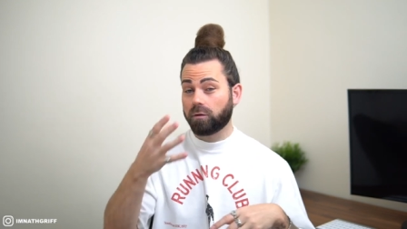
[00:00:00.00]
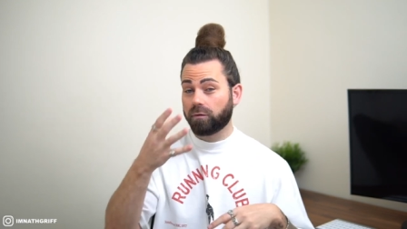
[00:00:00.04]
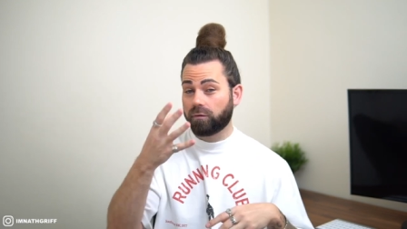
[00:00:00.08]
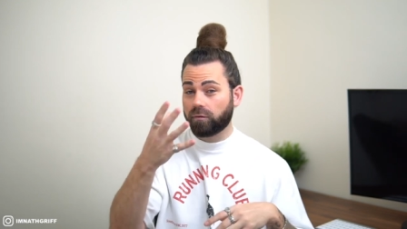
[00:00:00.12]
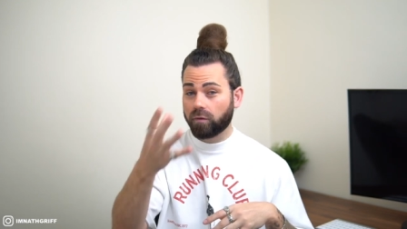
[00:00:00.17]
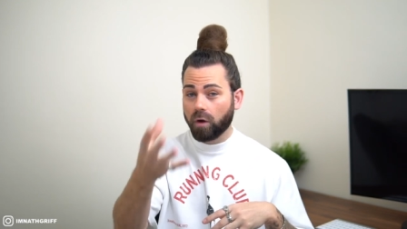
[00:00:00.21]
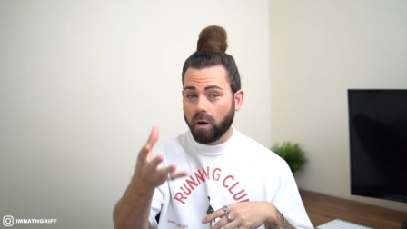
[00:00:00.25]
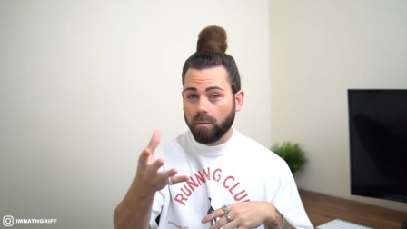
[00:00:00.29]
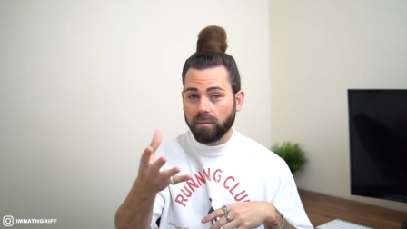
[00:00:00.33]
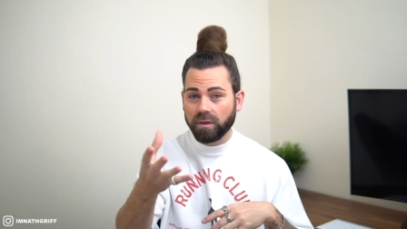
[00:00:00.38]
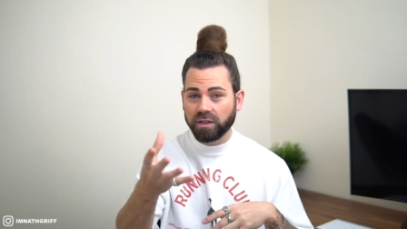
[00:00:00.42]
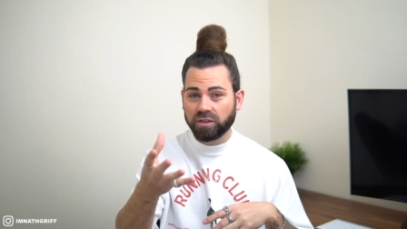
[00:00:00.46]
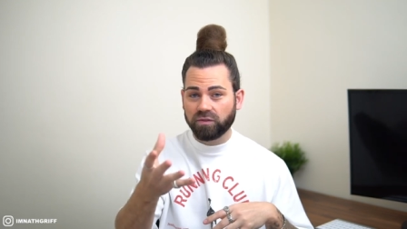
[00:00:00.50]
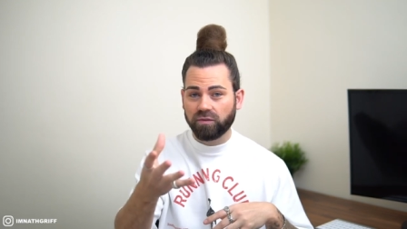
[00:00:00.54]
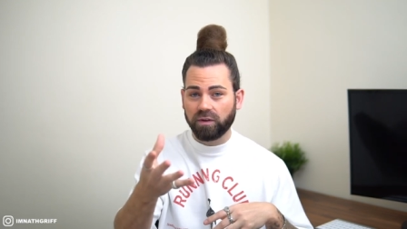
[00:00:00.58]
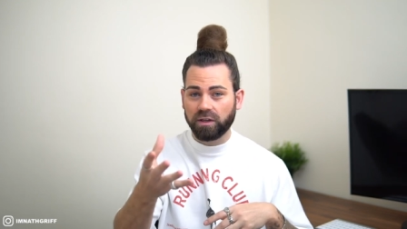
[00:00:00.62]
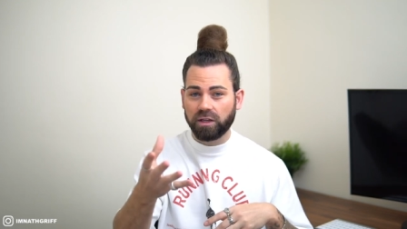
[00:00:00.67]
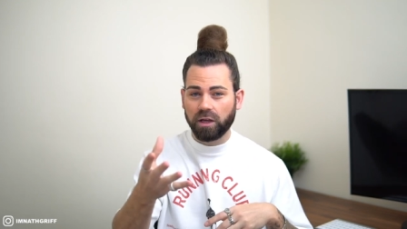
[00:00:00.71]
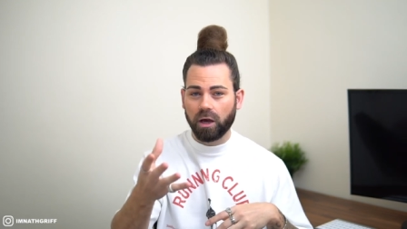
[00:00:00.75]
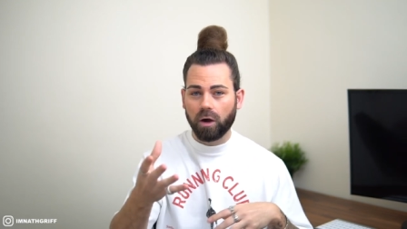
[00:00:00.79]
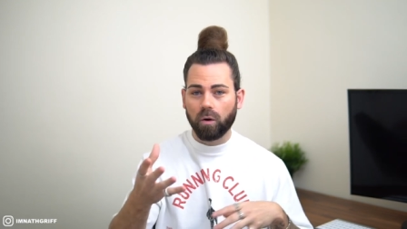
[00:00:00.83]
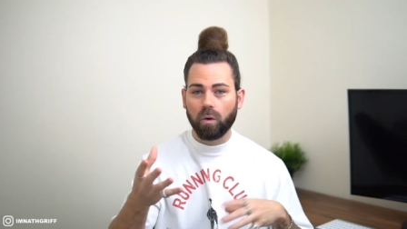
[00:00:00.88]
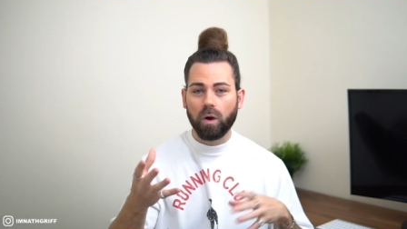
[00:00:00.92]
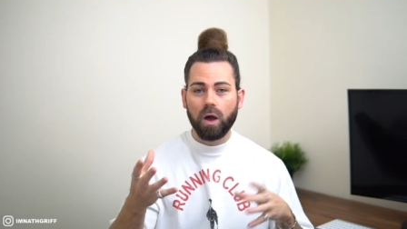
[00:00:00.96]
from this
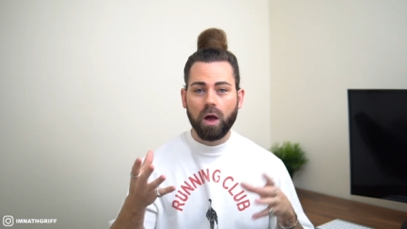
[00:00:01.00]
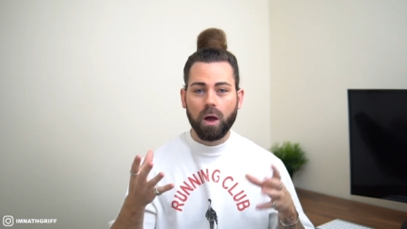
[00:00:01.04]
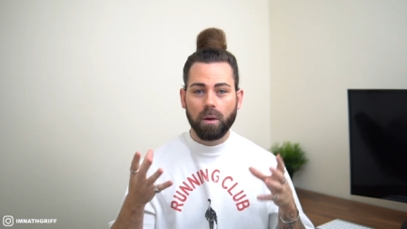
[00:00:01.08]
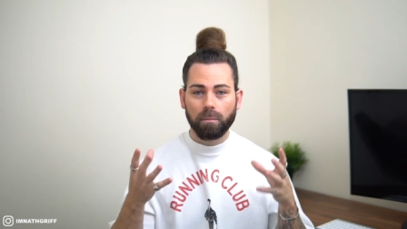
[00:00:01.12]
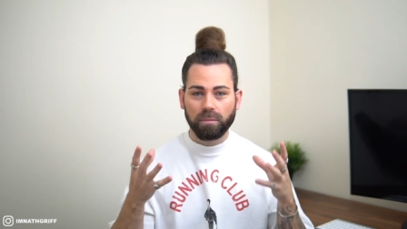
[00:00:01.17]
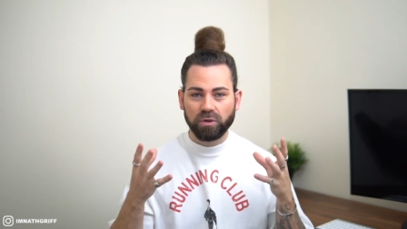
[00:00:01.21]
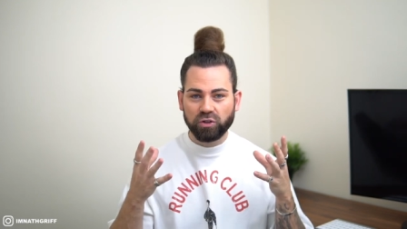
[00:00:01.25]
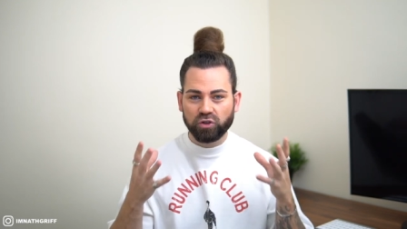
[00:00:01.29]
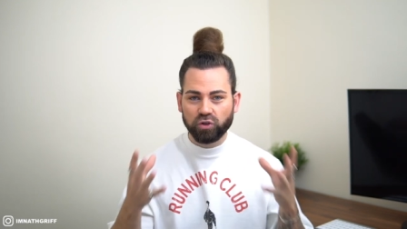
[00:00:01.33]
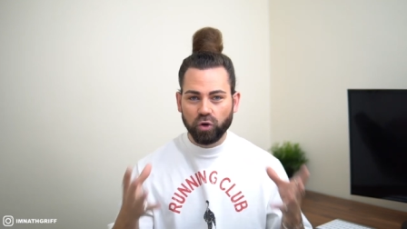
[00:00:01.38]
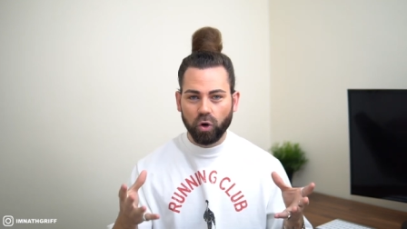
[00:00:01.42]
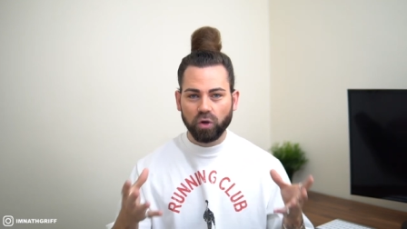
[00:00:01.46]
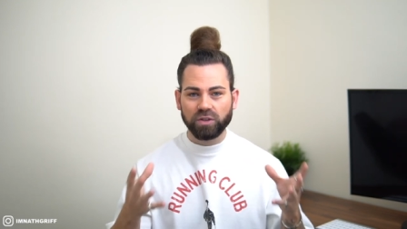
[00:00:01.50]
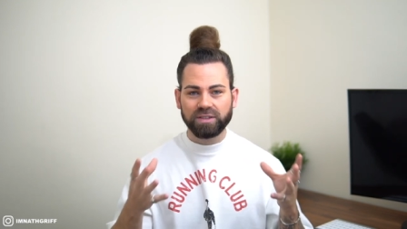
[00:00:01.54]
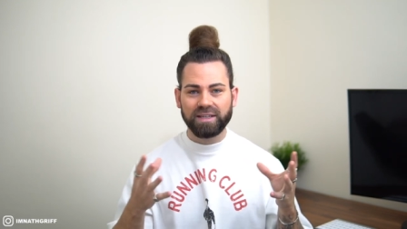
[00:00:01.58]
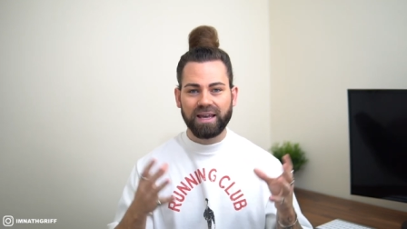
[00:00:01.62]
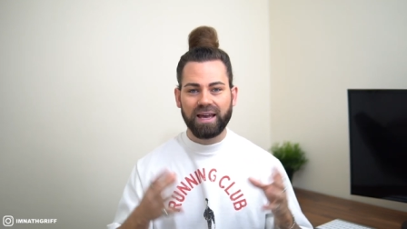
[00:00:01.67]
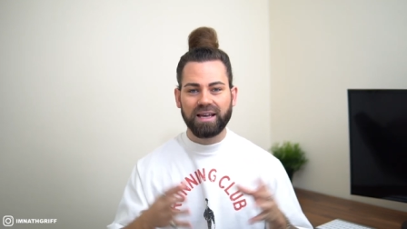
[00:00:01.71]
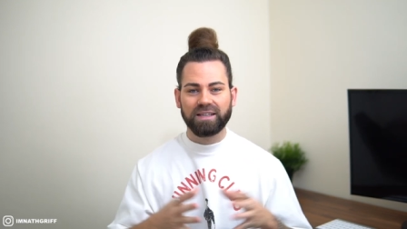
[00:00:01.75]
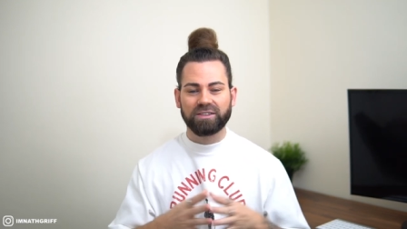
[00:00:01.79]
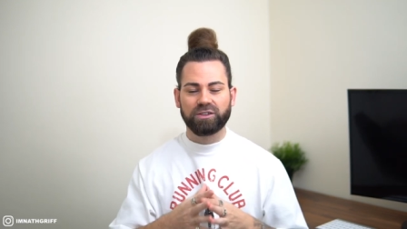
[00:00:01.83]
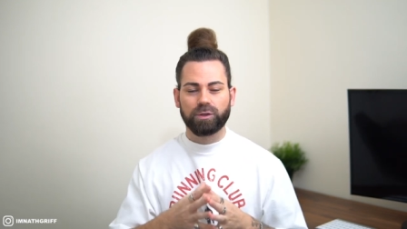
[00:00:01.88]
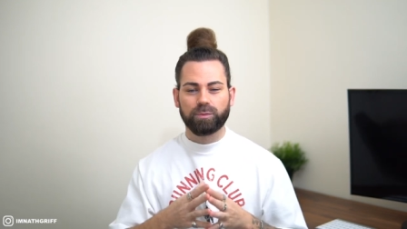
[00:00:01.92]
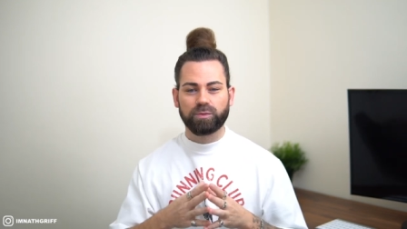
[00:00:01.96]
video be sure to
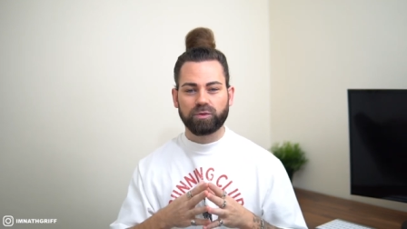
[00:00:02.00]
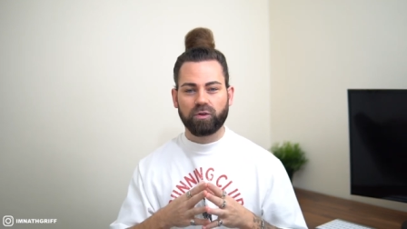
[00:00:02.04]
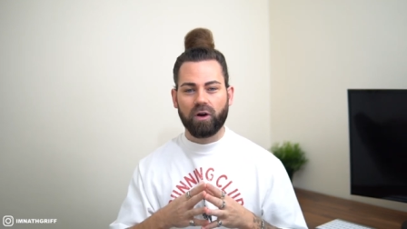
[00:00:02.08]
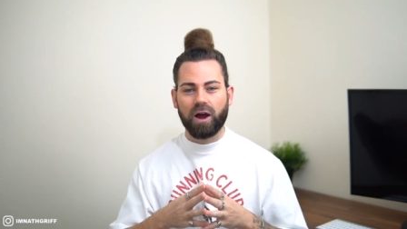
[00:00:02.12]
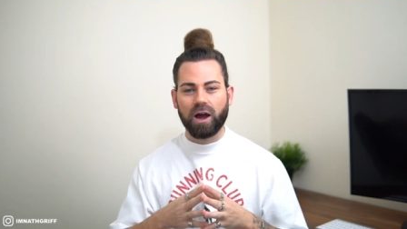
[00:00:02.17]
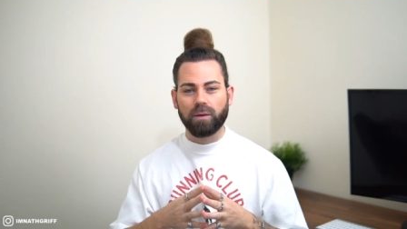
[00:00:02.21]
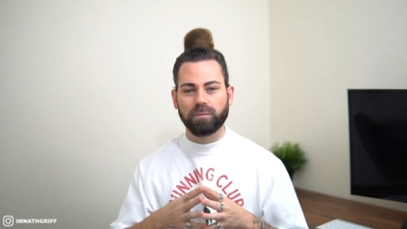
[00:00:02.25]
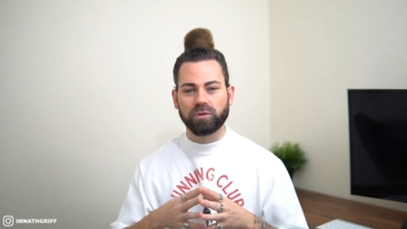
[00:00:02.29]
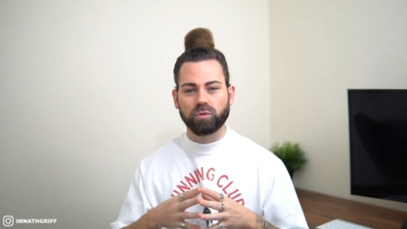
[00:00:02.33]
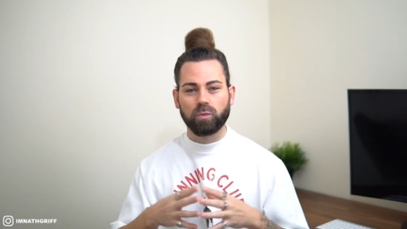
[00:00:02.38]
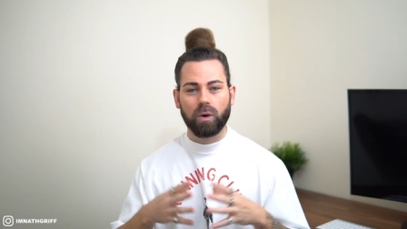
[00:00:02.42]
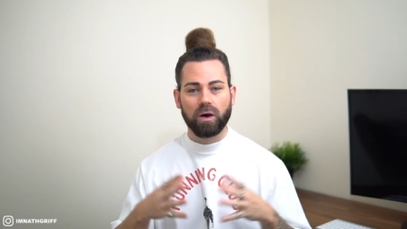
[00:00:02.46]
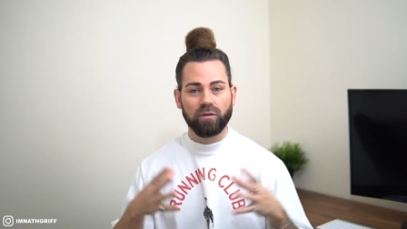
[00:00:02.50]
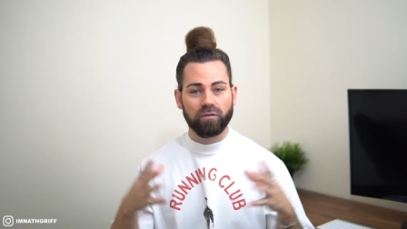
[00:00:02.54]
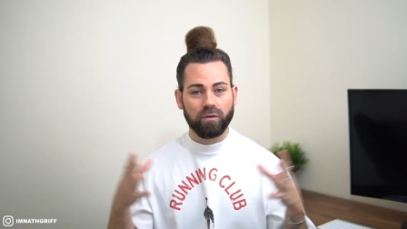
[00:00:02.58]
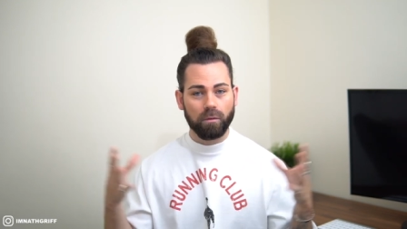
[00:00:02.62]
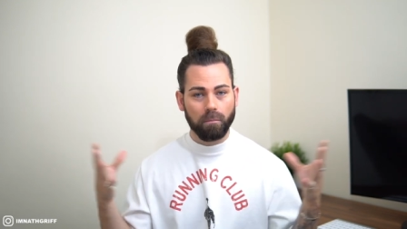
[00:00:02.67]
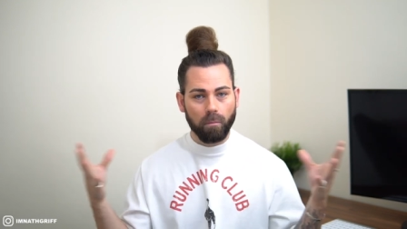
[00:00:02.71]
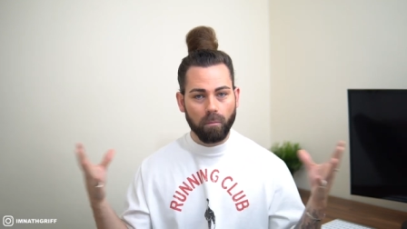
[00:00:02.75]
hit subscribe as well for